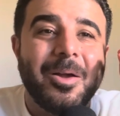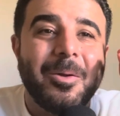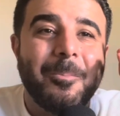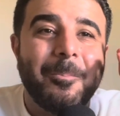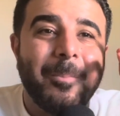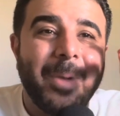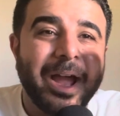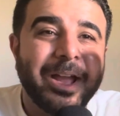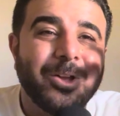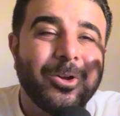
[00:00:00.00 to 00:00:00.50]

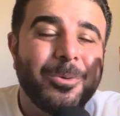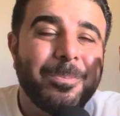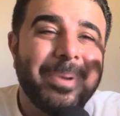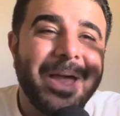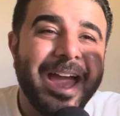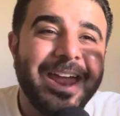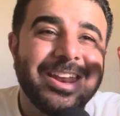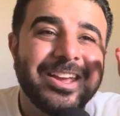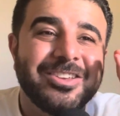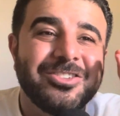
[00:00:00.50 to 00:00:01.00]
Michael
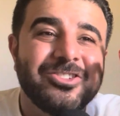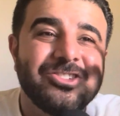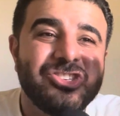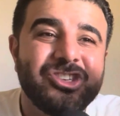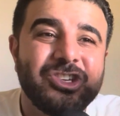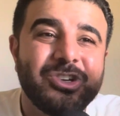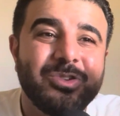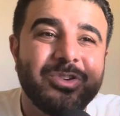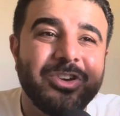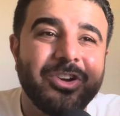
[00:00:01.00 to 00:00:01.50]
Penix
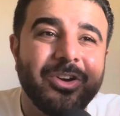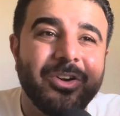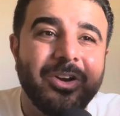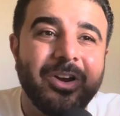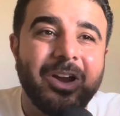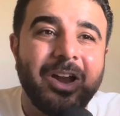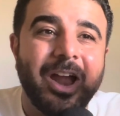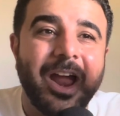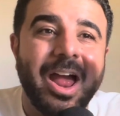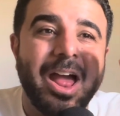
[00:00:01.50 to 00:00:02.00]
Jr.
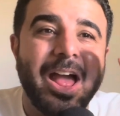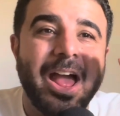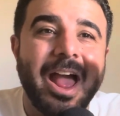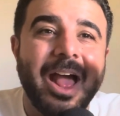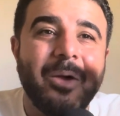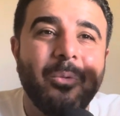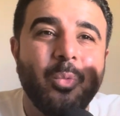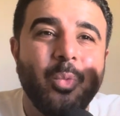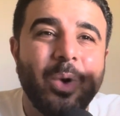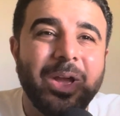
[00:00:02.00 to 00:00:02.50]

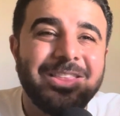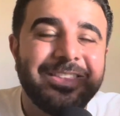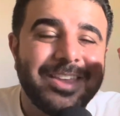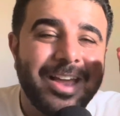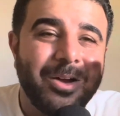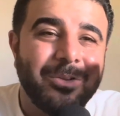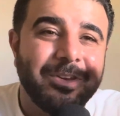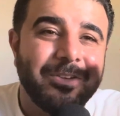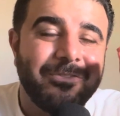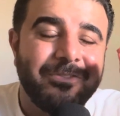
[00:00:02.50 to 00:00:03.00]
went
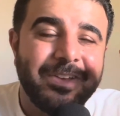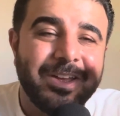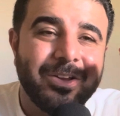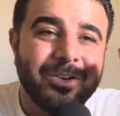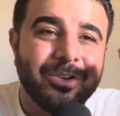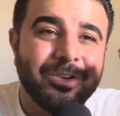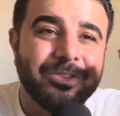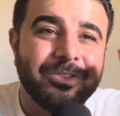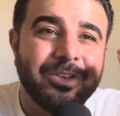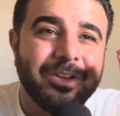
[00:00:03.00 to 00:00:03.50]
down the
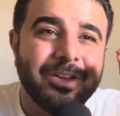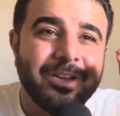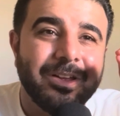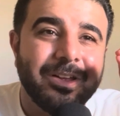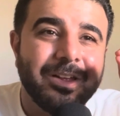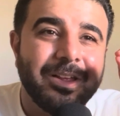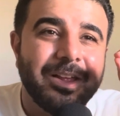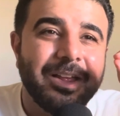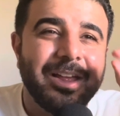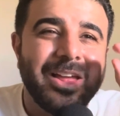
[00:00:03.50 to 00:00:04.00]
field
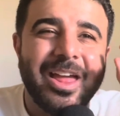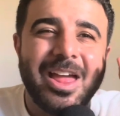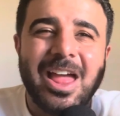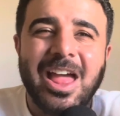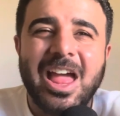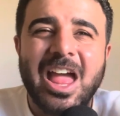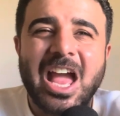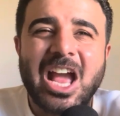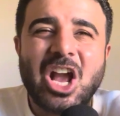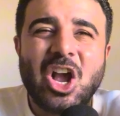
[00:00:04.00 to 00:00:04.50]

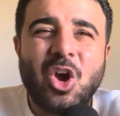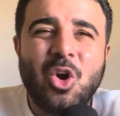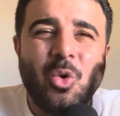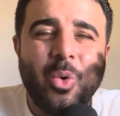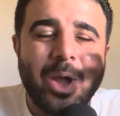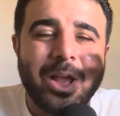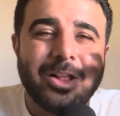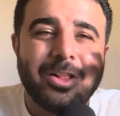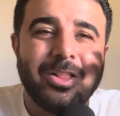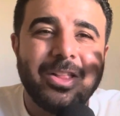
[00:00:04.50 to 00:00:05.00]

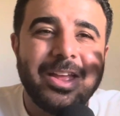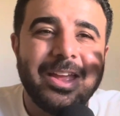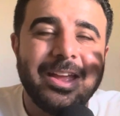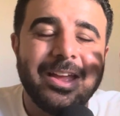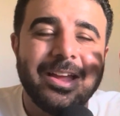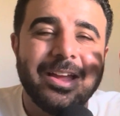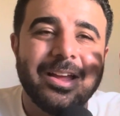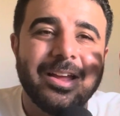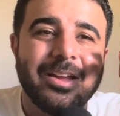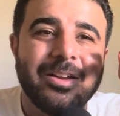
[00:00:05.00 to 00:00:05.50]

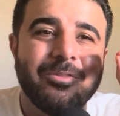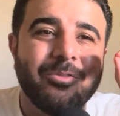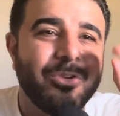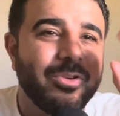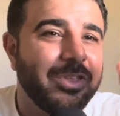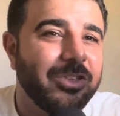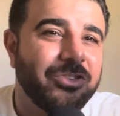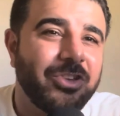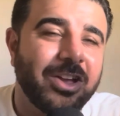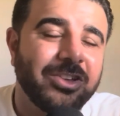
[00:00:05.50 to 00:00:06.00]
quickly for
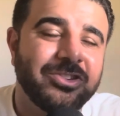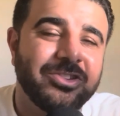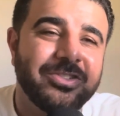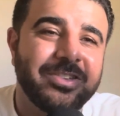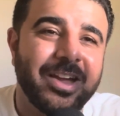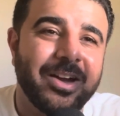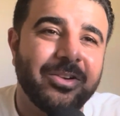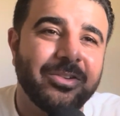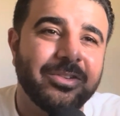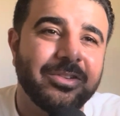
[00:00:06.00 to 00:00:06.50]
the
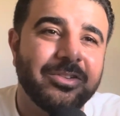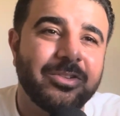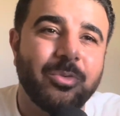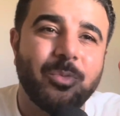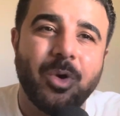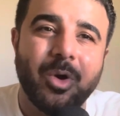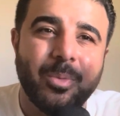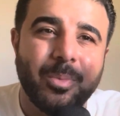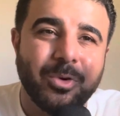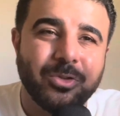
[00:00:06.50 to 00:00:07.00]
touchdown to
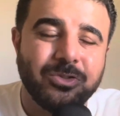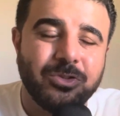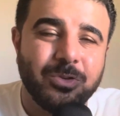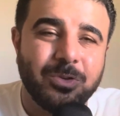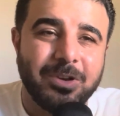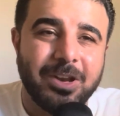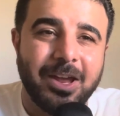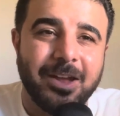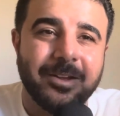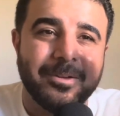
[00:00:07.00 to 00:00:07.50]
Rome
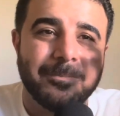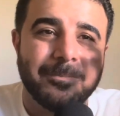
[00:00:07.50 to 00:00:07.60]
Odunze.